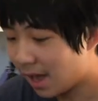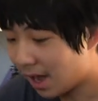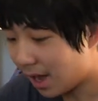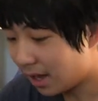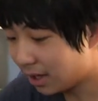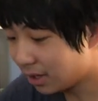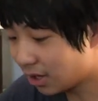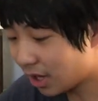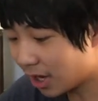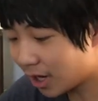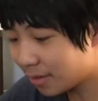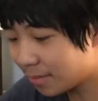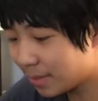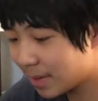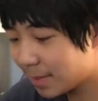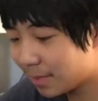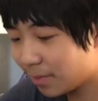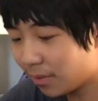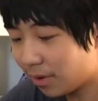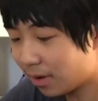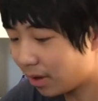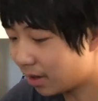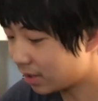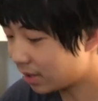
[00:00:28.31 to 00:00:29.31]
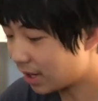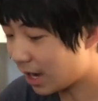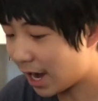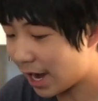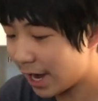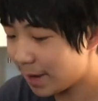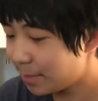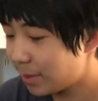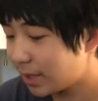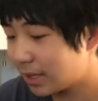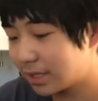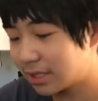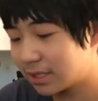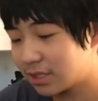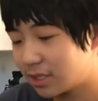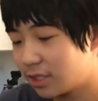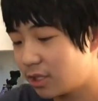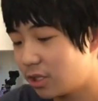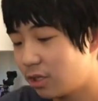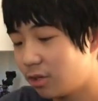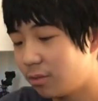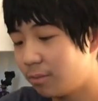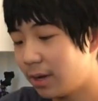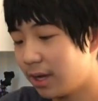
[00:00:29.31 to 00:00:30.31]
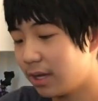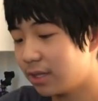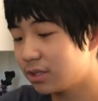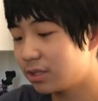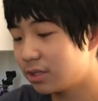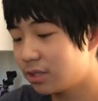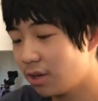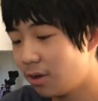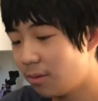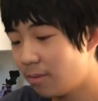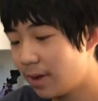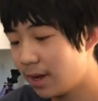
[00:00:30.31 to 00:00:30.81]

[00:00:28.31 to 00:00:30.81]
a lot of people are hyping this cube so